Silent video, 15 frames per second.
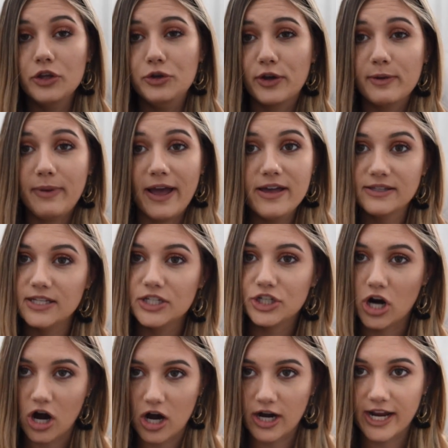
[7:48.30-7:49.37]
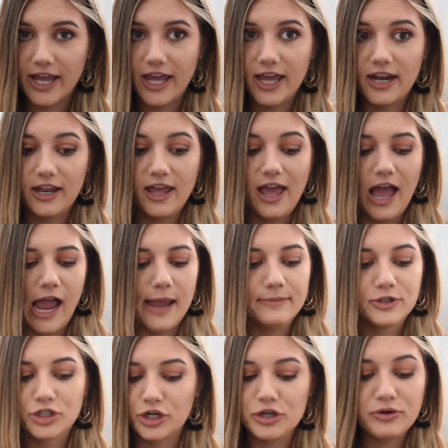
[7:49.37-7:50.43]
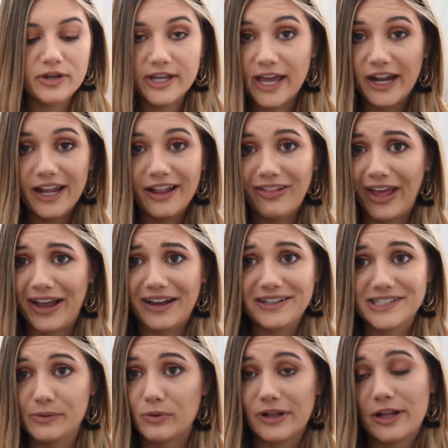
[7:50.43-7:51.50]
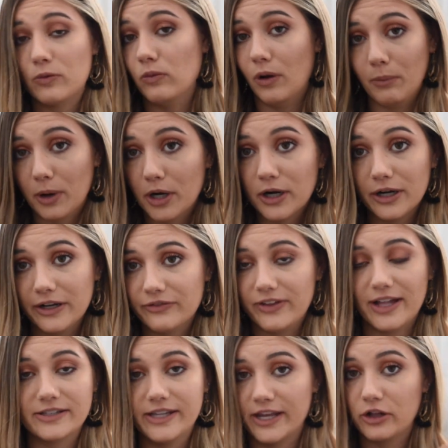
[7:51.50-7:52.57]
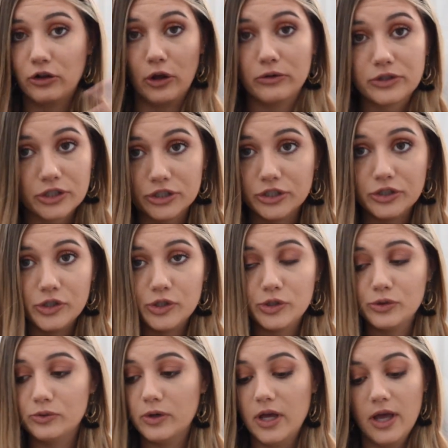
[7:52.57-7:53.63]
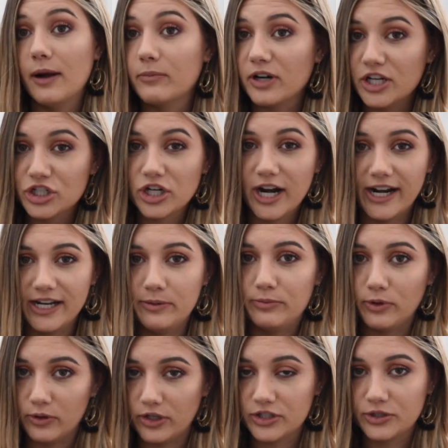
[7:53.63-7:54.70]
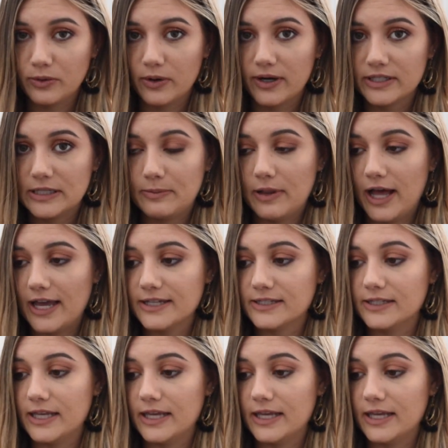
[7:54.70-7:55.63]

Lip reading: You can buy this at Target. I'm sure you can get it like somewhere like Walmart if that's like closer to you. I'm pretty sure any beauty store supplies